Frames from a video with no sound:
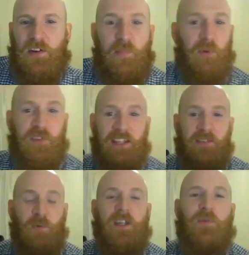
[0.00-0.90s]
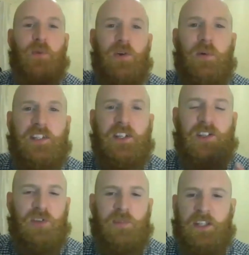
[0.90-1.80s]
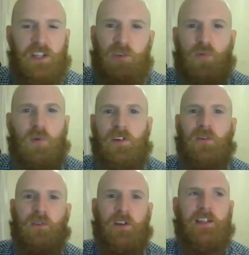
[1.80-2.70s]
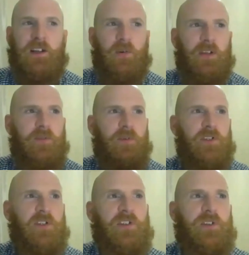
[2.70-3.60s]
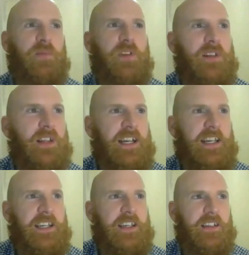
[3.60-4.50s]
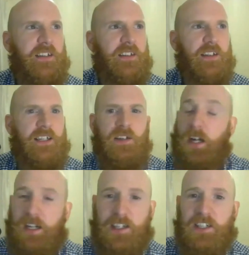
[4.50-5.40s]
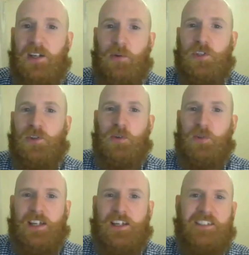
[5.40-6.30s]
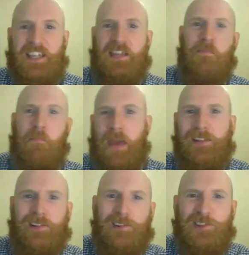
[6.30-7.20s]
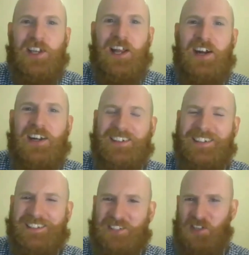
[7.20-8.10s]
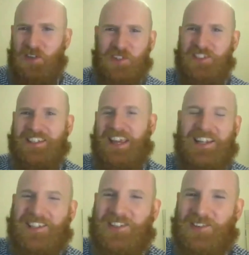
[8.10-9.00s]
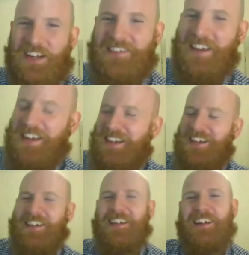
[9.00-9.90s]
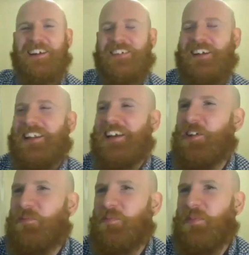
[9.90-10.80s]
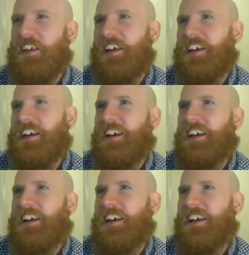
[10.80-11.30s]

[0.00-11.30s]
Yeah. Oh shit! We always assumed they knew one another. You know, we always assumed that like. Because I always thought it was like a team build, you know, it's up to the extreme, you know, and